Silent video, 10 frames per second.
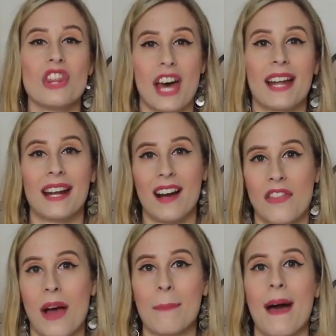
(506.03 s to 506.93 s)
that I
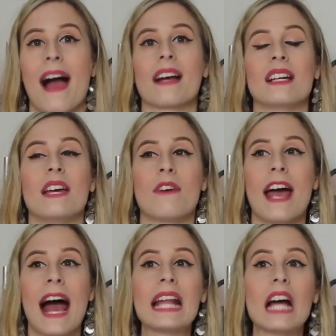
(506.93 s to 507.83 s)
got that back. If
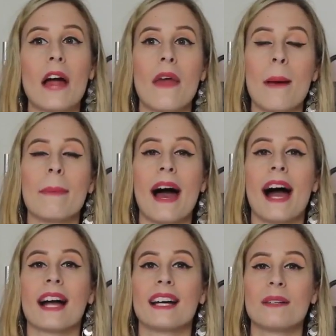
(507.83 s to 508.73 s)
I hadn't got that
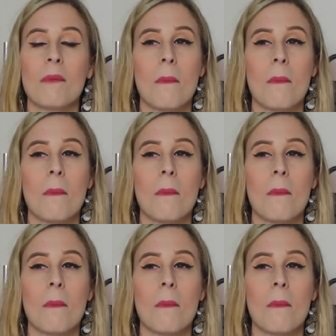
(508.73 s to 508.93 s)
back,